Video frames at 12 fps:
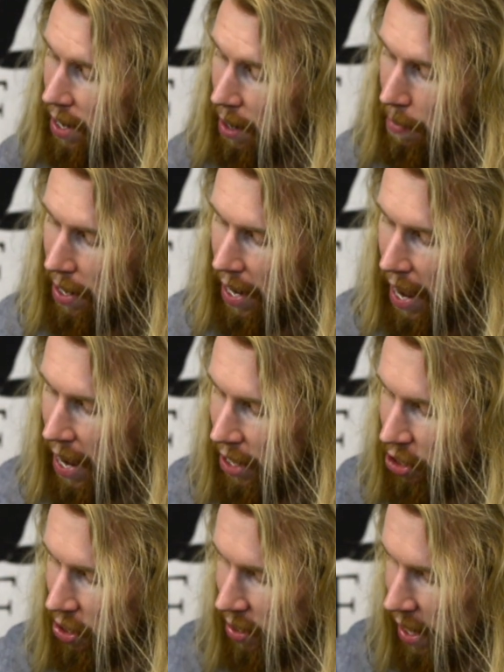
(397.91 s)
I made
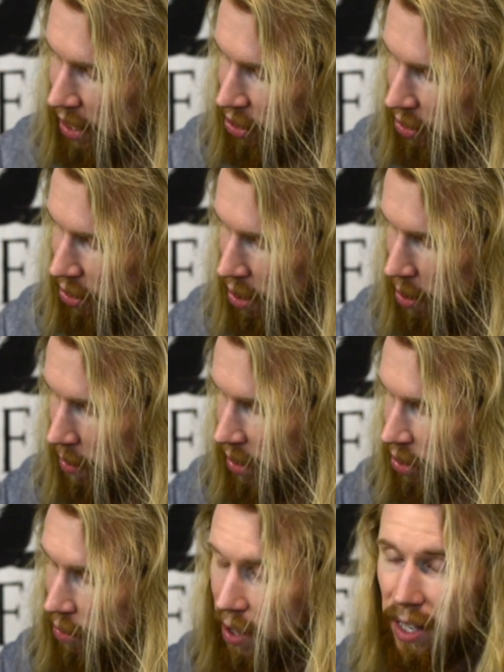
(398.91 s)
ages and ages ago. And
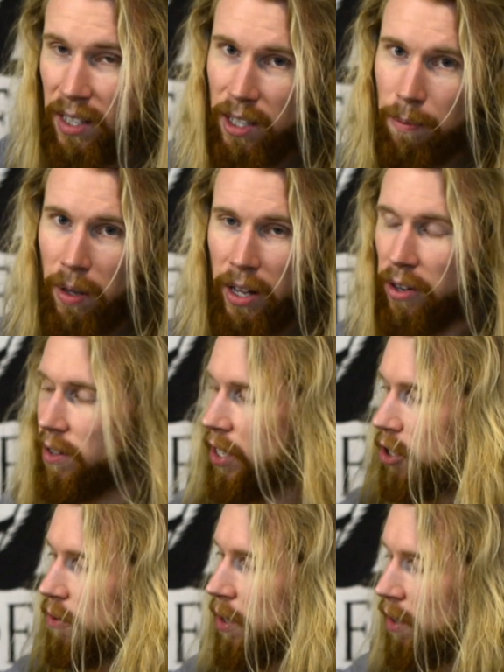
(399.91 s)
so this is pleather. This
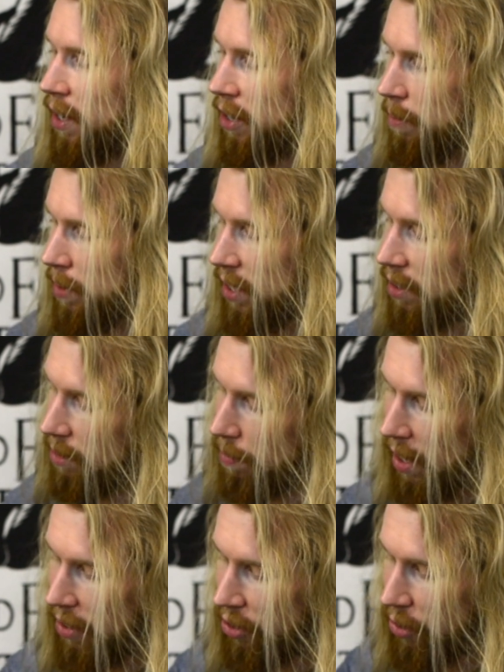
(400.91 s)
is real leather, but this is
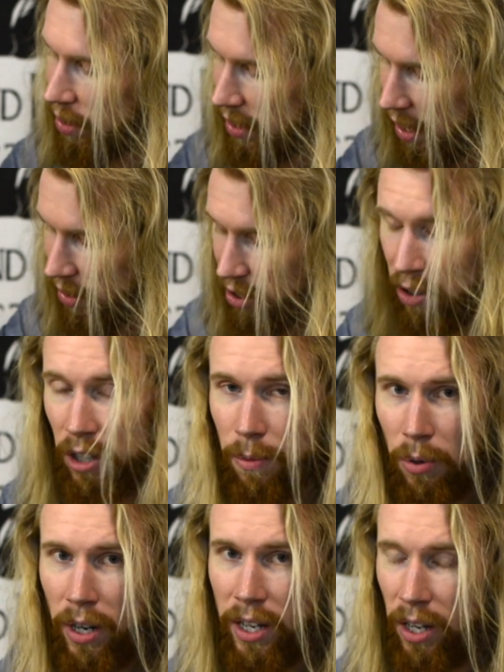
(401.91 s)
pleather. You can tell this looks
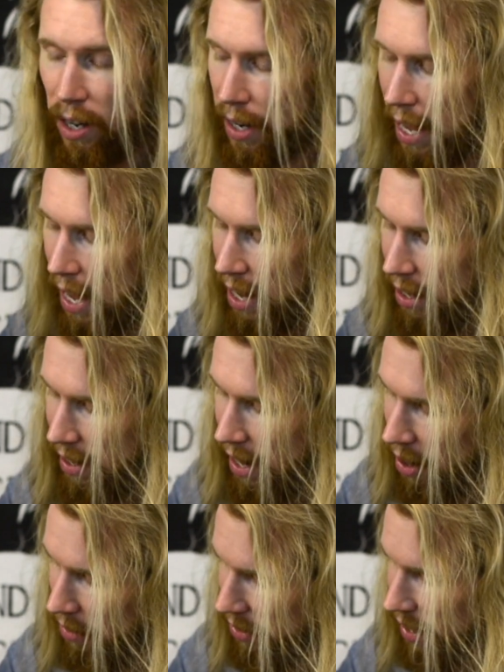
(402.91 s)
pretty good.
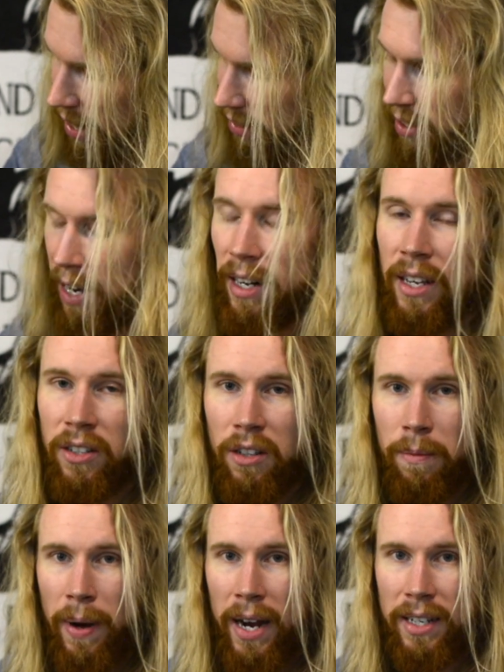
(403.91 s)
Now, the downside is on
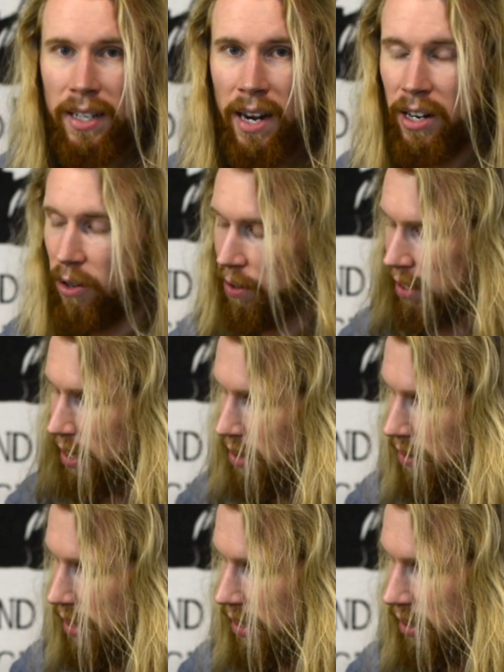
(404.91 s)
the back side, you can
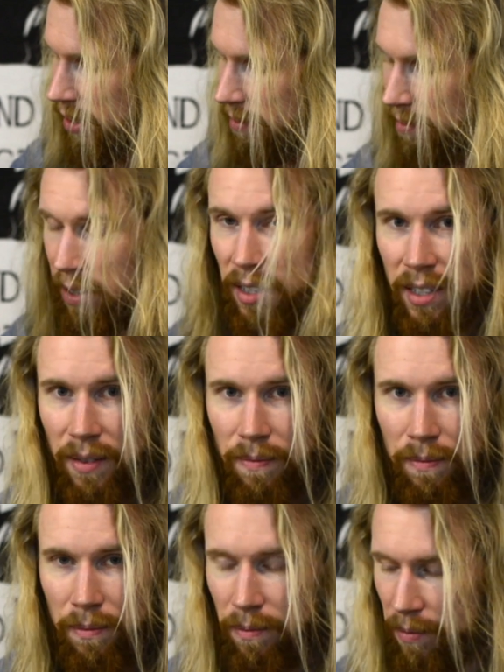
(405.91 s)
tell that it's a
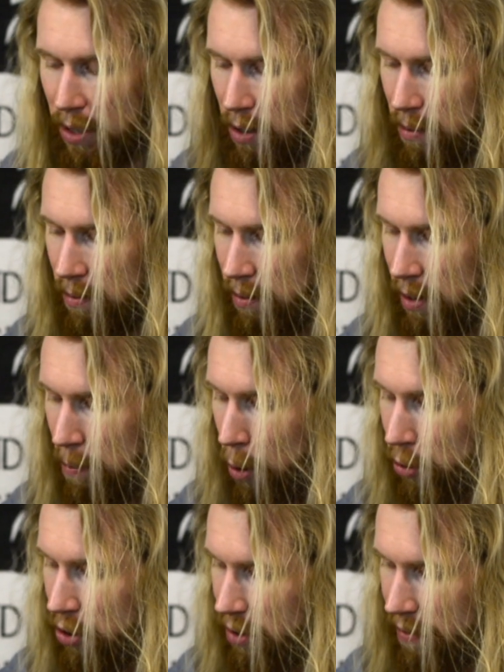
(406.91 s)

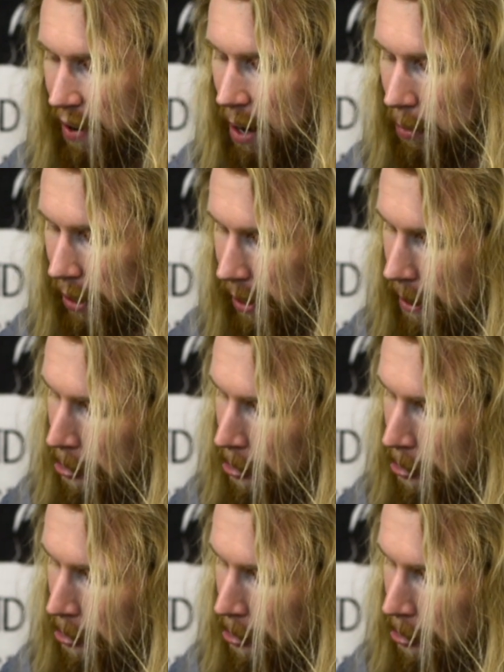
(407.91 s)
upholstery fabric.